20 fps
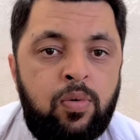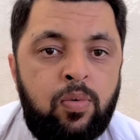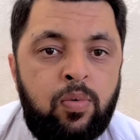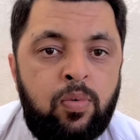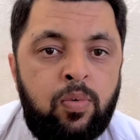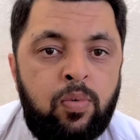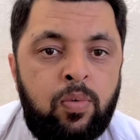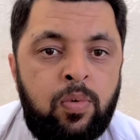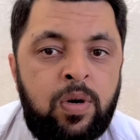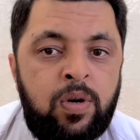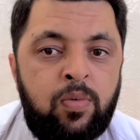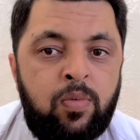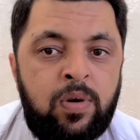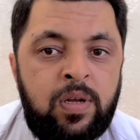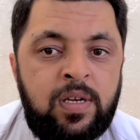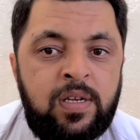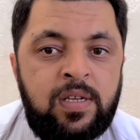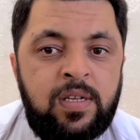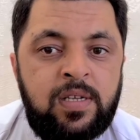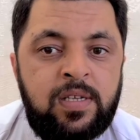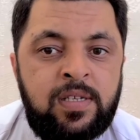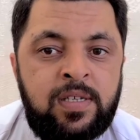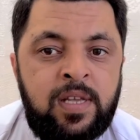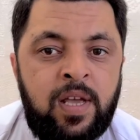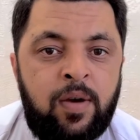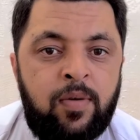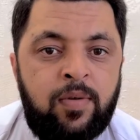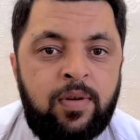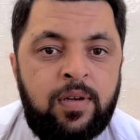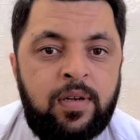one one
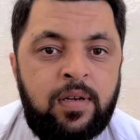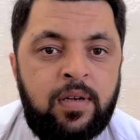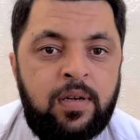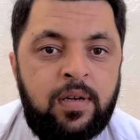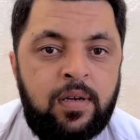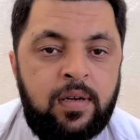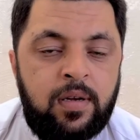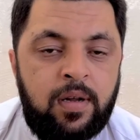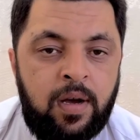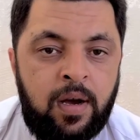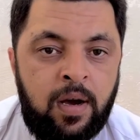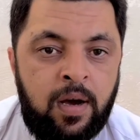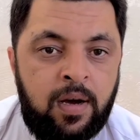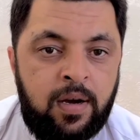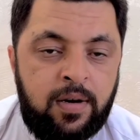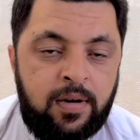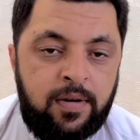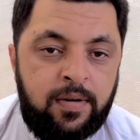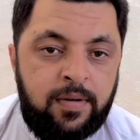seven R.